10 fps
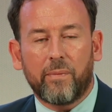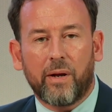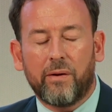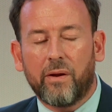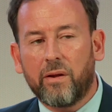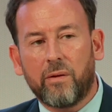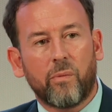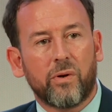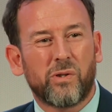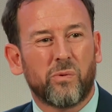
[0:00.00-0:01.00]
none of them
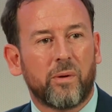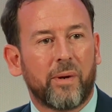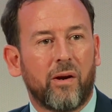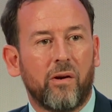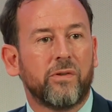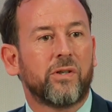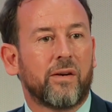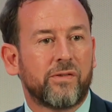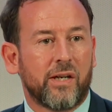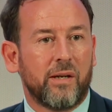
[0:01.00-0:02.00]
want to talk about
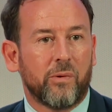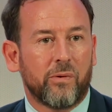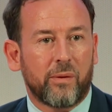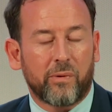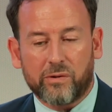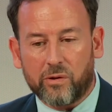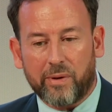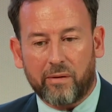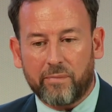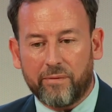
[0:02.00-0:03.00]
overdrafts anymore, they want to talk
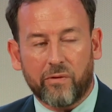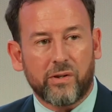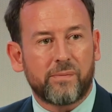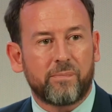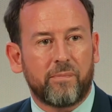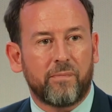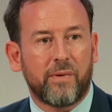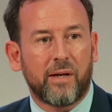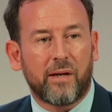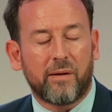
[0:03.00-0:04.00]
about invoice
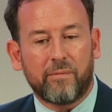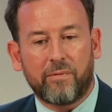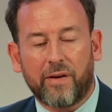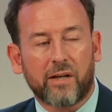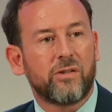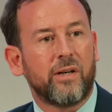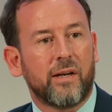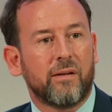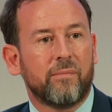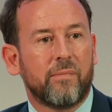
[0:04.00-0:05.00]

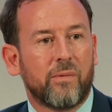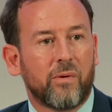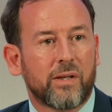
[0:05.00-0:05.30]
factoring and all